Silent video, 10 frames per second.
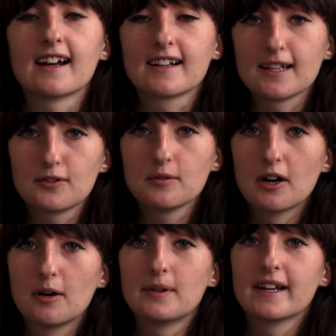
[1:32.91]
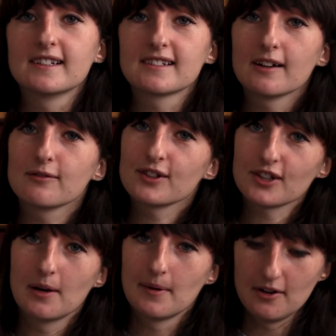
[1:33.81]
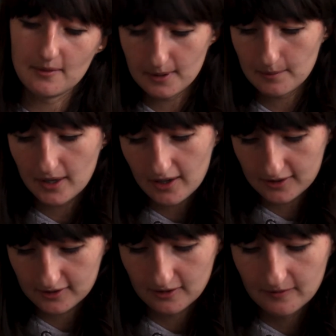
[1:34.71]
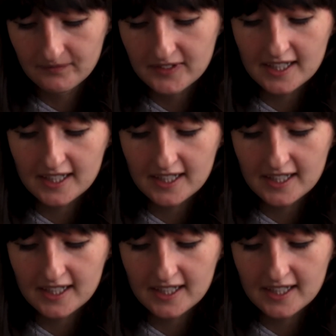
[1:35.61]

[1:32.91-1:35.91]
and give you updates every time I open a parcel.